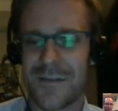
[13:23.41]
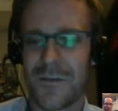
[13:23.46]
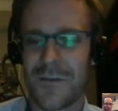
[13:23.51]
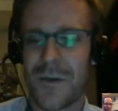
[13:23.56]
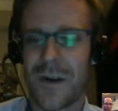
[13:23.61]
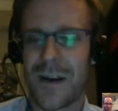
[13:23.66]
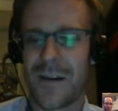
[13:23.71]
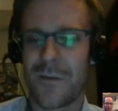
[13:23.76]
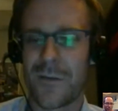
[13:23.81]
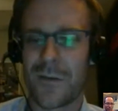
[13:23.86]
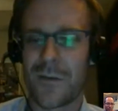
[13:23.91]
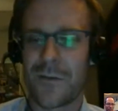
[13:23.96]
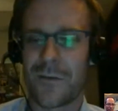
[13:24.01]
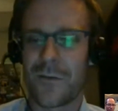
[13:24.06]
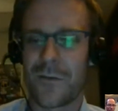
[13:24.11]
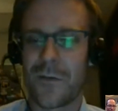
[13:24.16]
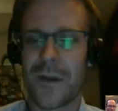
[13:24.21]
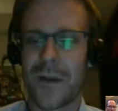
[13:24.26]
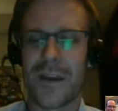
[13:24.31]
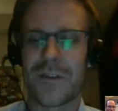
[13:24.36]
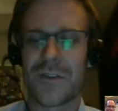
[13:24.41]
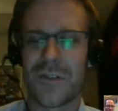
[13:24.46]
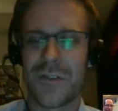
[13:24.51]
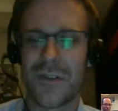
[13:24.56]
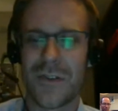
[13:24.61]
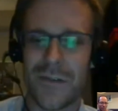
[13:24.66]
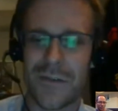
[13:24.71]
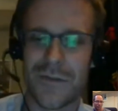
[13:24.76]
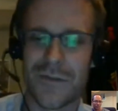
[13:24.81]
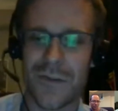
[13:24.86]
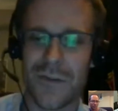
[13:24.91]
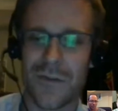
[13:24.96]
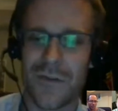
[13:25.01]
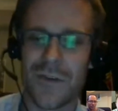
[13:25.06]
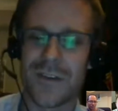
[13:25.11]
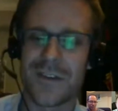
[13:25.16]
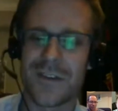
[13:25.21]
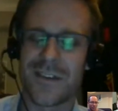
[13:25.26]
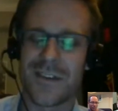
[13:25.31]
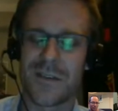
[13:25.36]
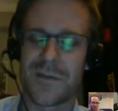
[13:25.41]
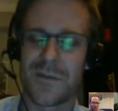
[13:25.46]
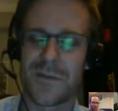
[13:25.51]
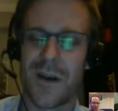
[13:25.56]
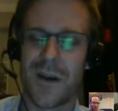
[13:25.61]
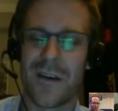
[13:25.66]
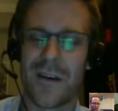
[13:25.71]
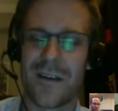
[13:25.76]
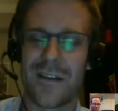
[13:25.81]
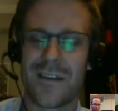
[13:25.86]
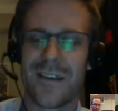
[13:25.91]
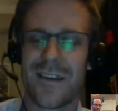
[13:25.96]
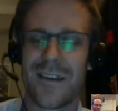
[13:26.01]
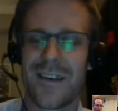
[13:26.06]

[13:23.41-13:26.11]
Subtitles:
Whenever occasionally there's a criticism on it,